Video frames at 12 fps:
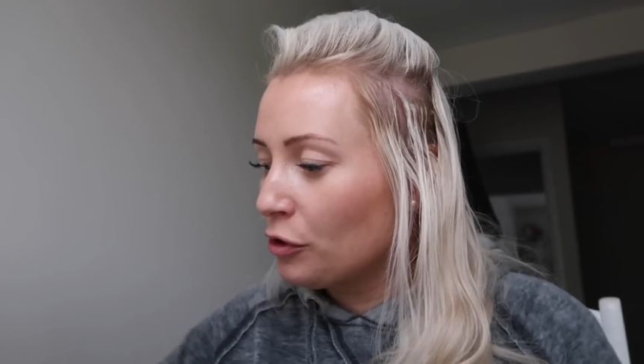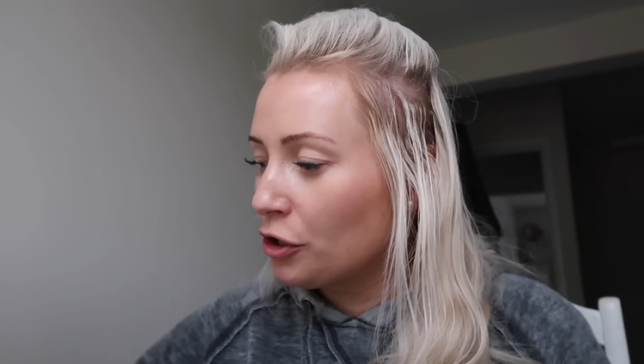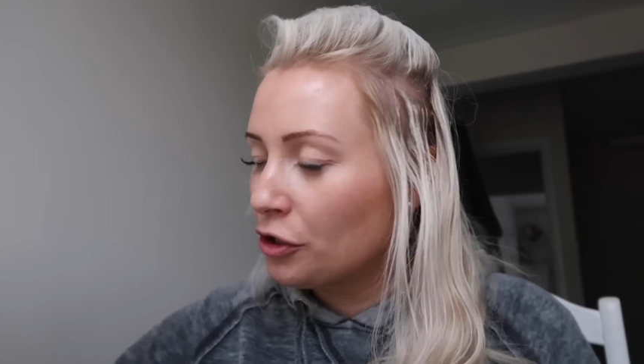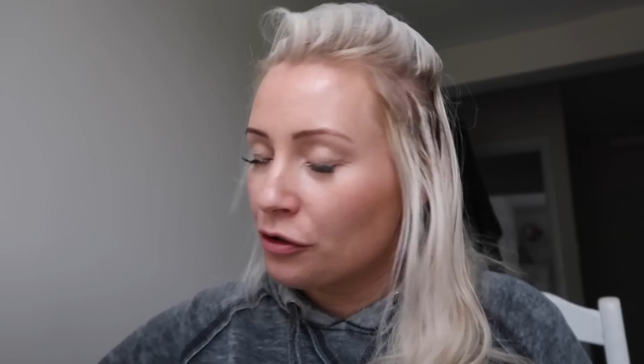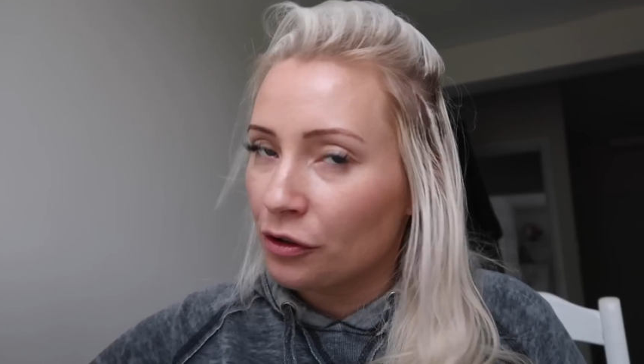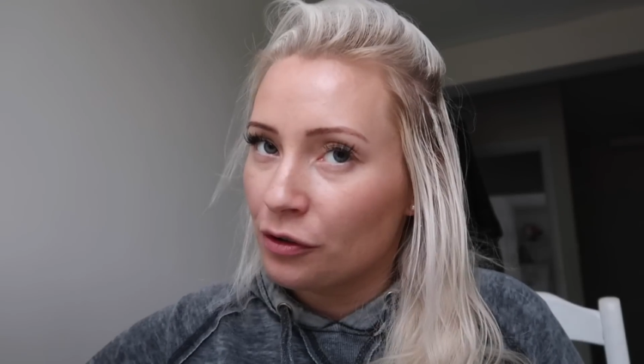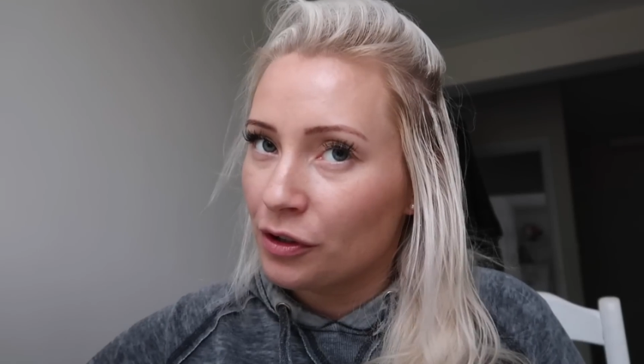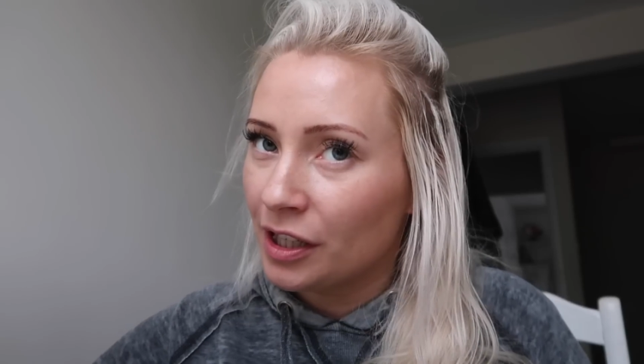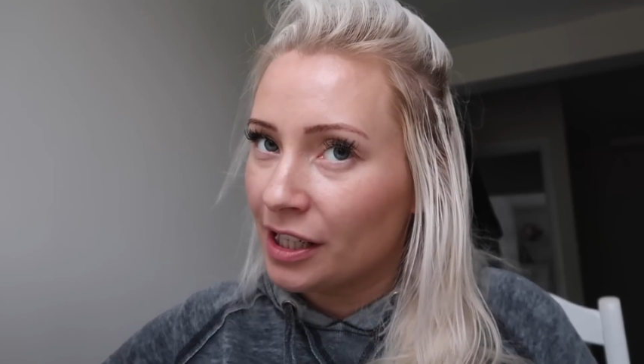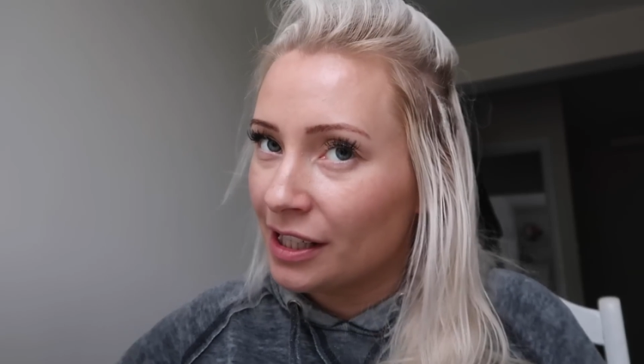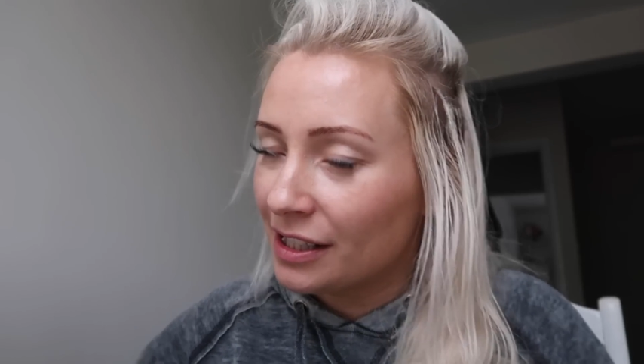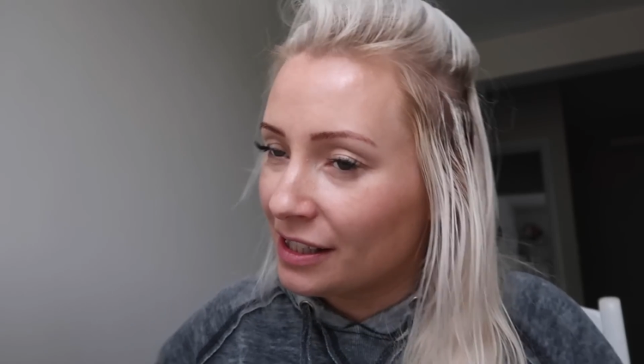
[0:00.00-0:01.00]
brush through so
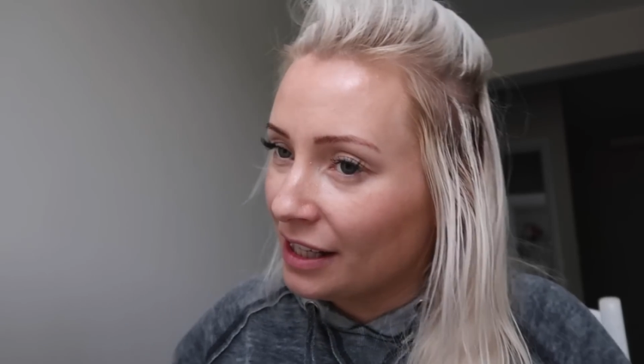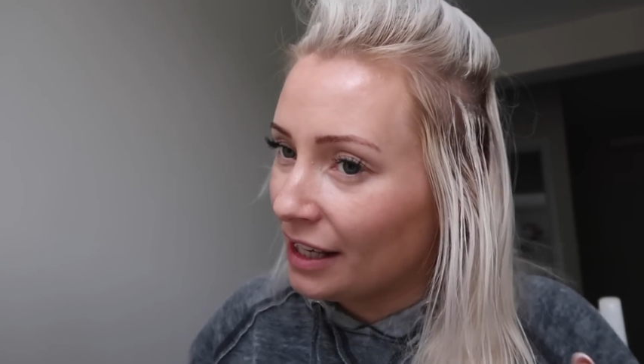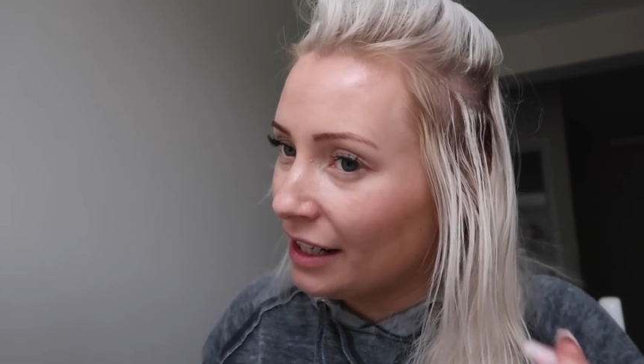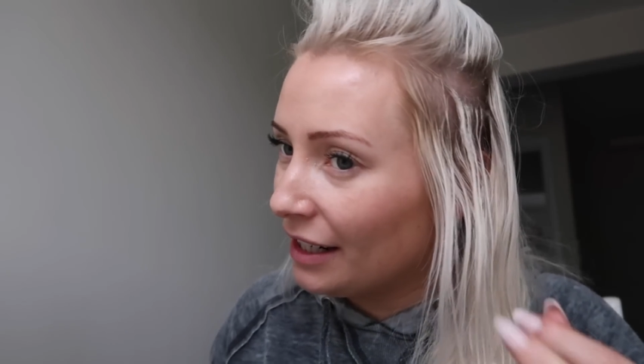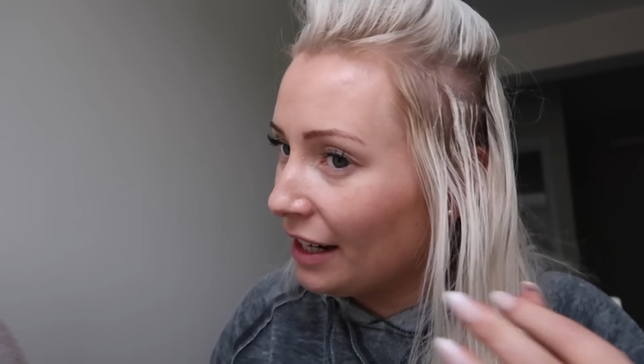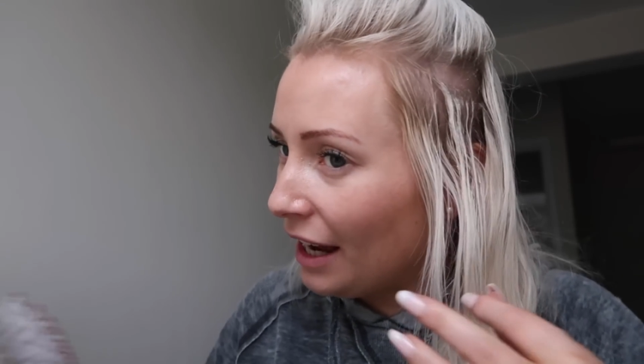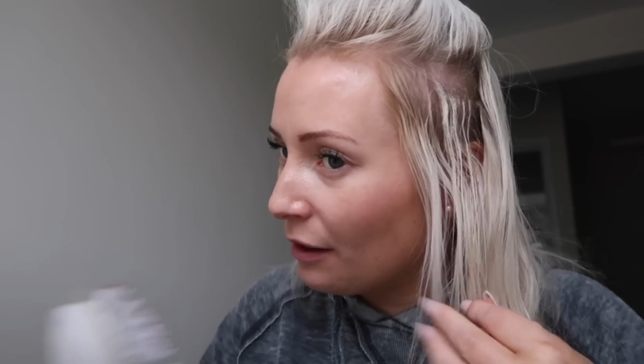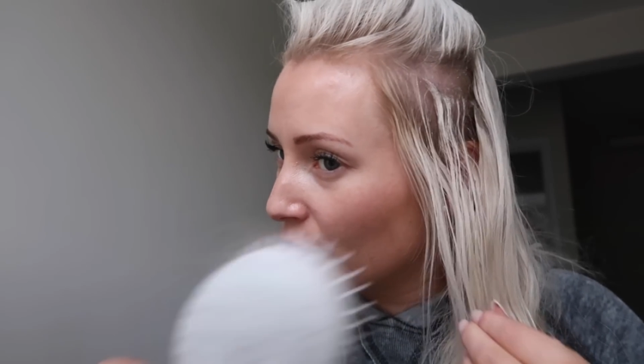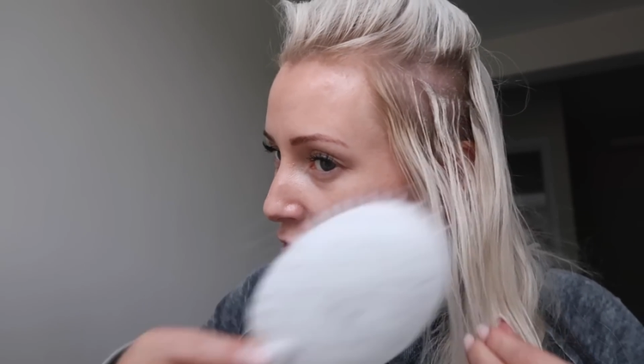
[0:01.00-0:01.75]
you can see. Now,